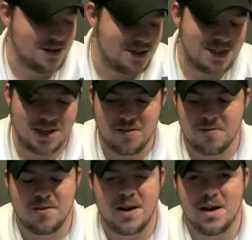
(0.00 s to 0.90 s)

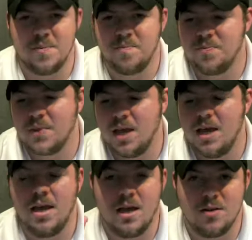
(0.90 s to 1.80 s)
itself. Uh,
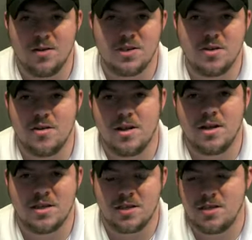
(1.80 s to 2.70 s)
it, it, looks good. I
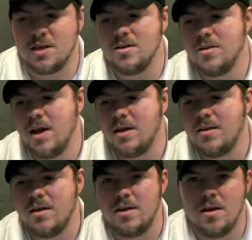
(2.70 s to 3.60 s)
like the sticker
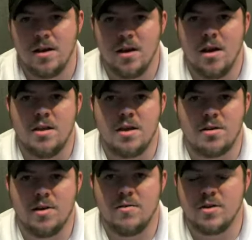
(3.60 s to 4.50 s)
and the the
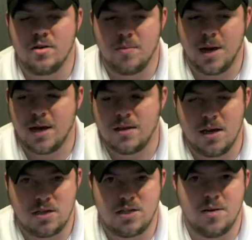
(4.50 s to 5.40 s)
engraving on the back, the
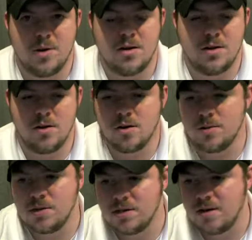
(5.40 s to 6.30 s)
H.J. Bailey logo
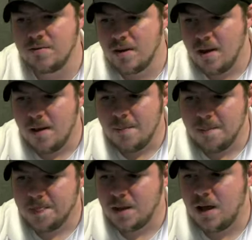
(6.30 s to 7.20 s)
and stuff.
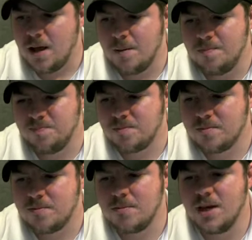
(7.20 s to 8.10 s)
Uh,
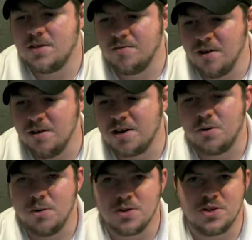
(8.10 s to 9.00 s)
it's very
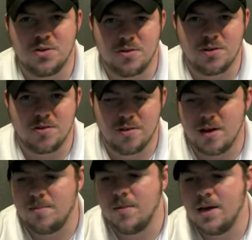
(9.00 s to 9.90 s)
coarse on your
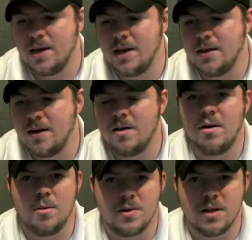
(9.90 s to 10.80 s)
thumb, and
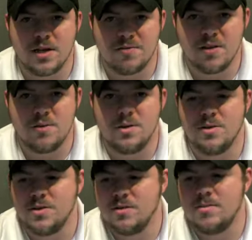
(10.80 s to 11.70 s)
I realize flint
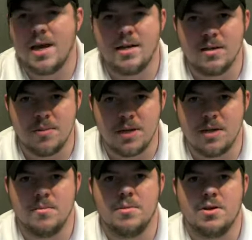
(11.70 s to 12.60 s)
wheels tend to
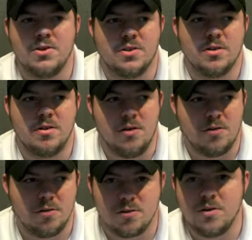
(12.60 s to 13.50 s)
be because the, you
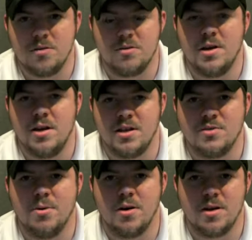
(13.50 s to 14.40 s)
know they're they're creating a
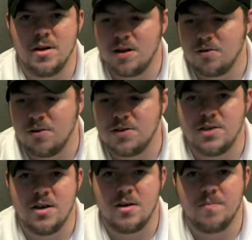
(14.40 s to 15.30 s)
spark across
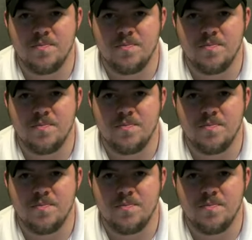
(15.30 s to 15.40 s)
uh,